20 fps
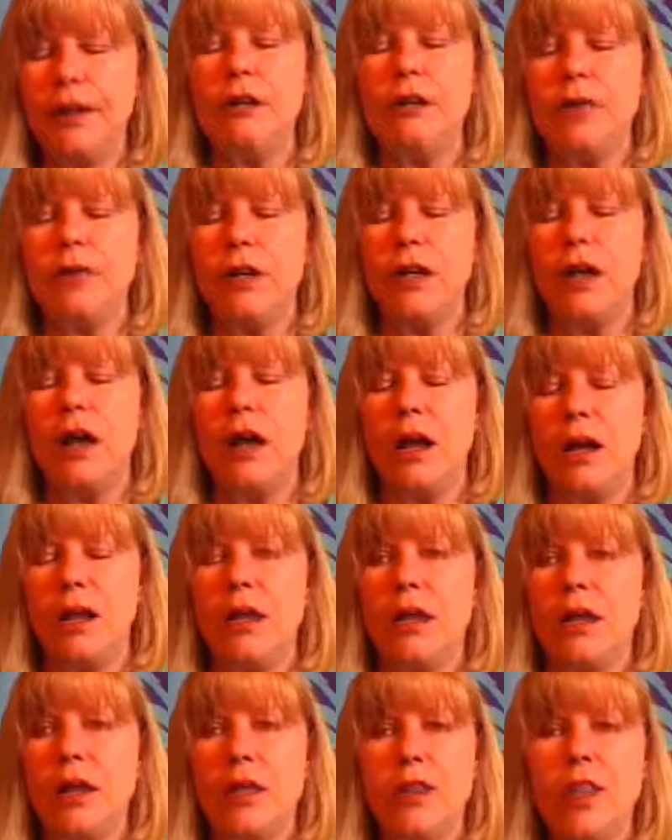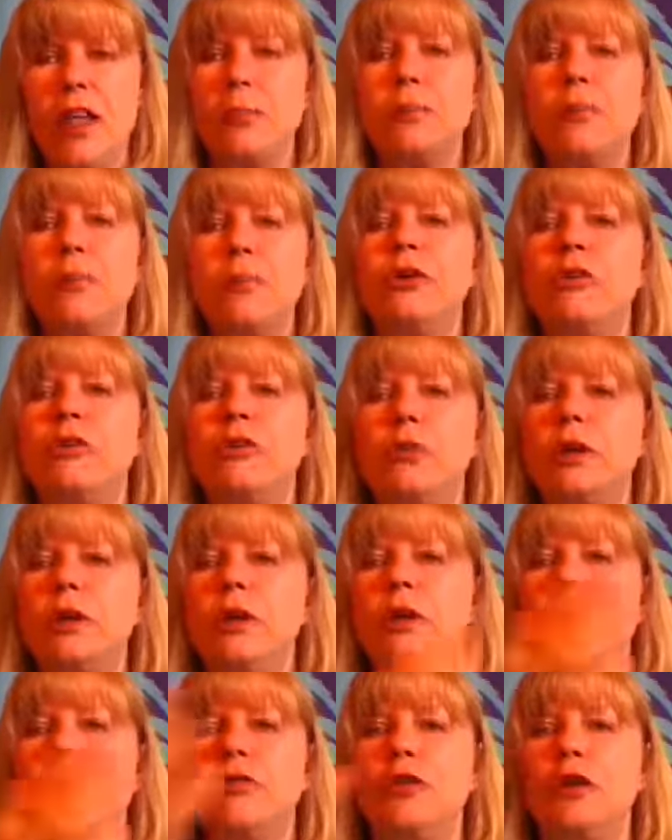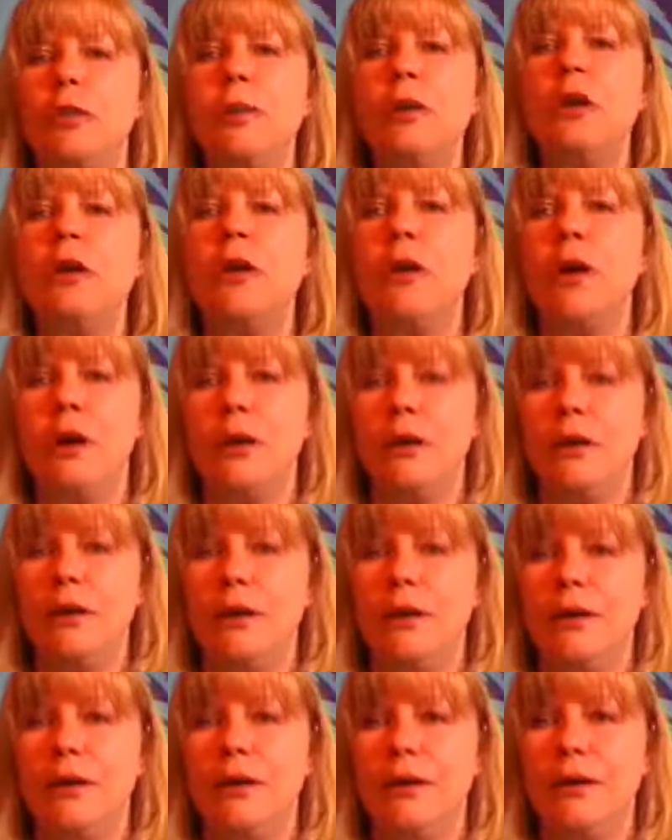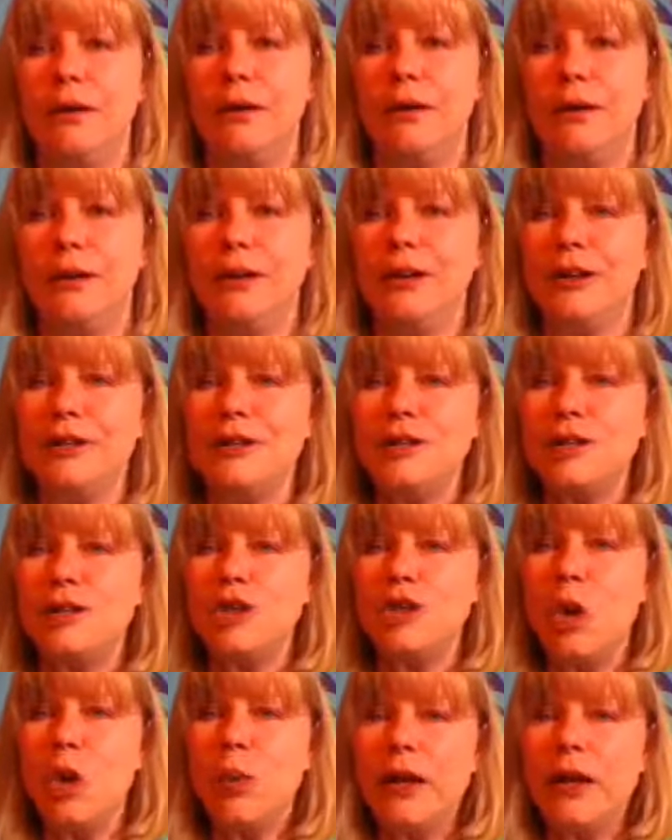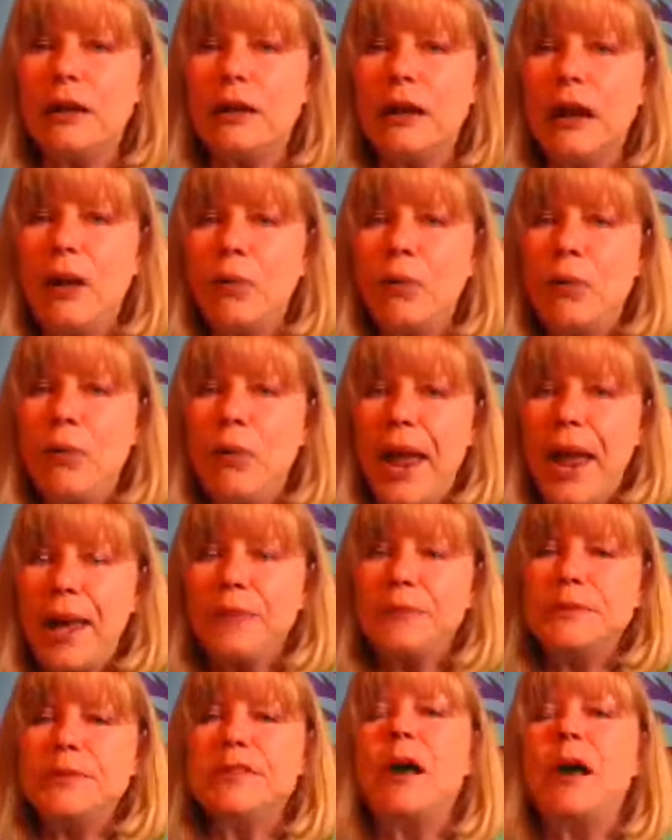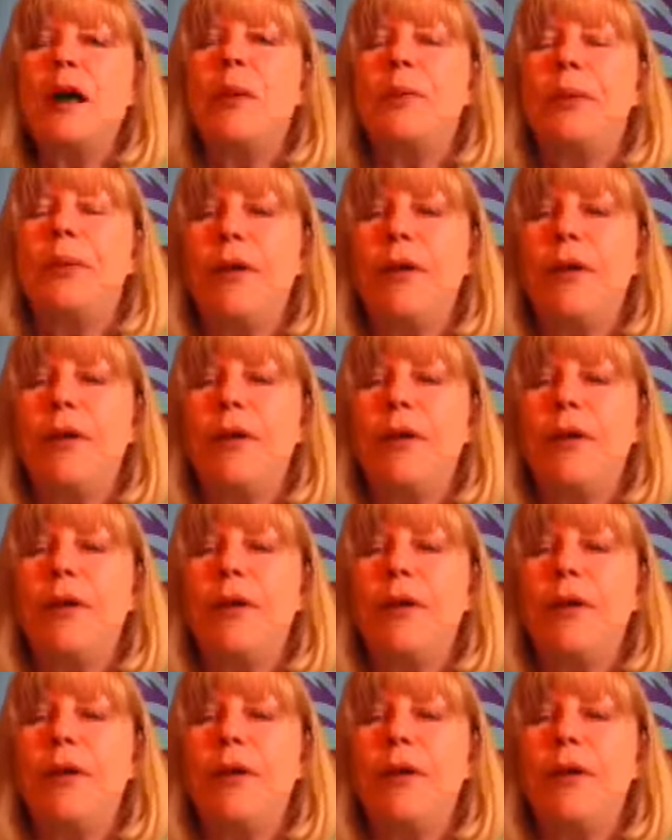of an eye, that person we love could be gone. So it ramps up